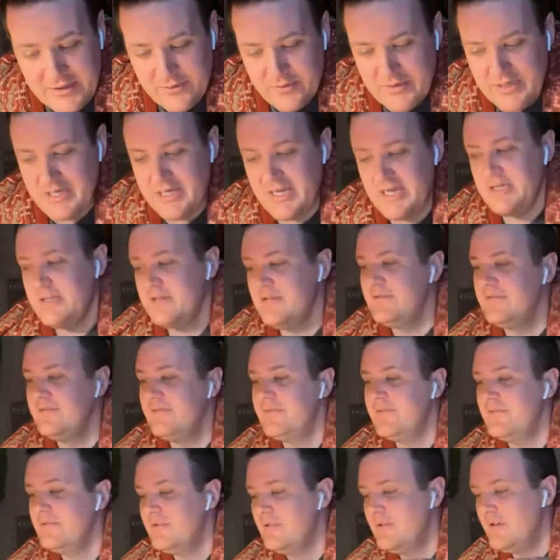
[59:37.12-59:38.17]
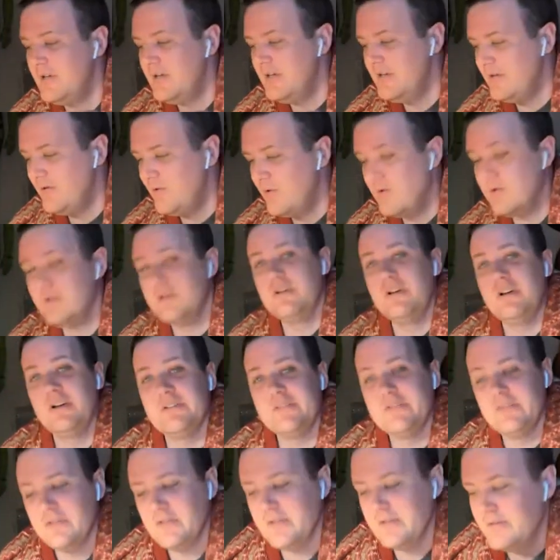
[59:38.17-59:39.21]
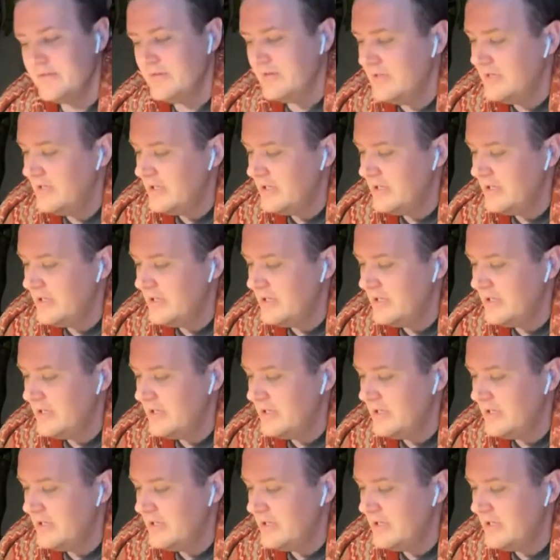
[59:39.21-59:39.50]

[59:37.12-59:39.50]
you, Keenan, for uh, organising it.